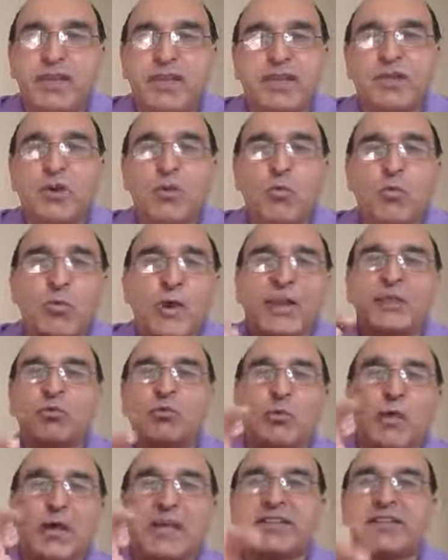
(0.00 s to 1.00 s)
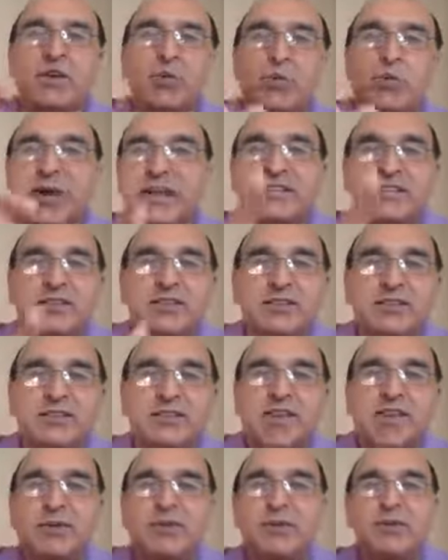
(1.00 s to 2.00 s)
You know, wealth, and wealth.
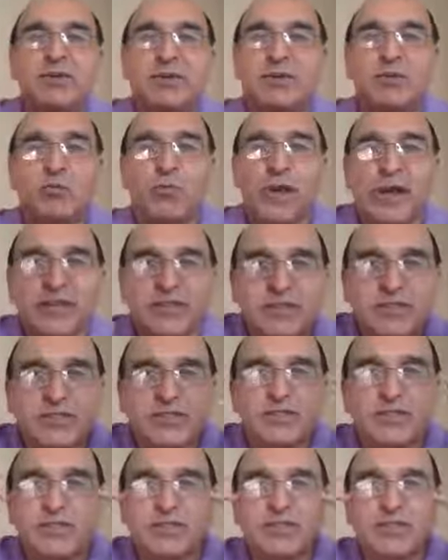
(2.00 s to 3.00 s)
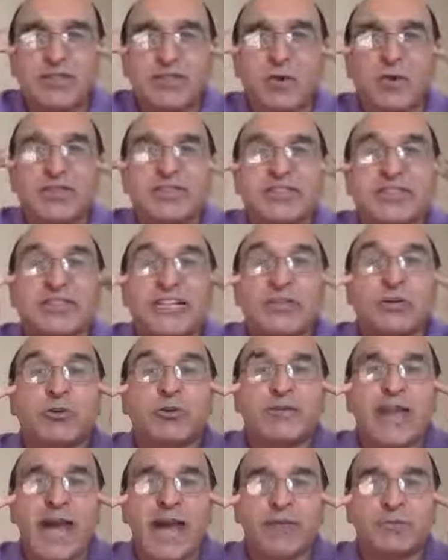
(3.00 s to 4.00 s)
Everywhere wealth. This is your
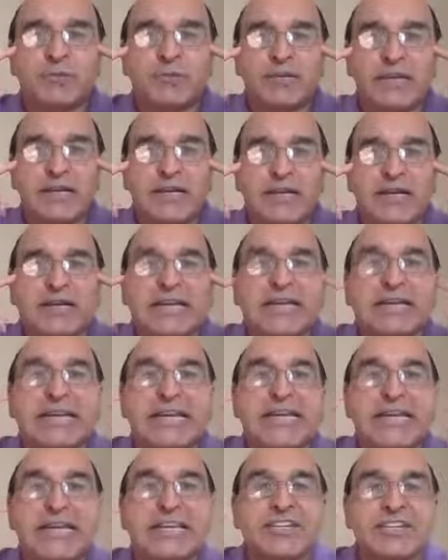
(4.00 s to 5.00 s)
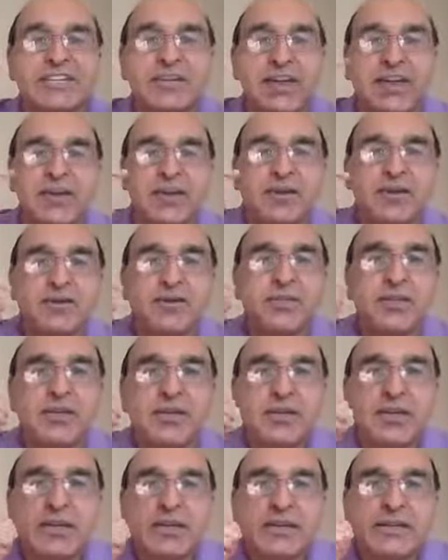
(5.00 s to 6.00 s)
stereotyped cliche.
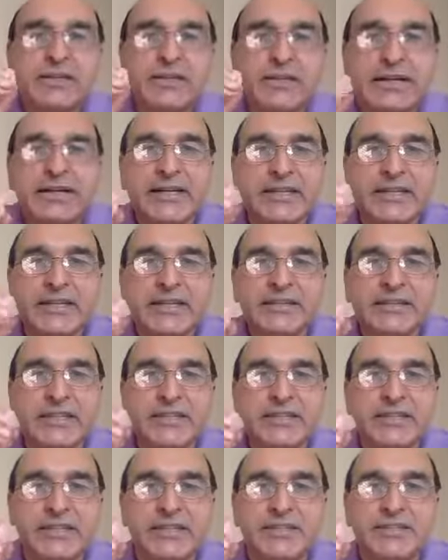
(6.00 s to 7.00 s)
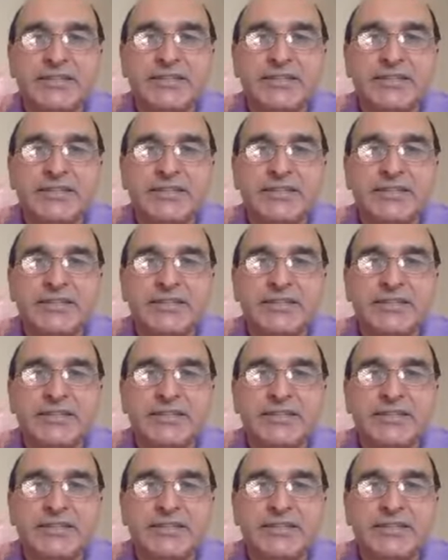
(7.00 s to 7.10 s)
Critical thinkers,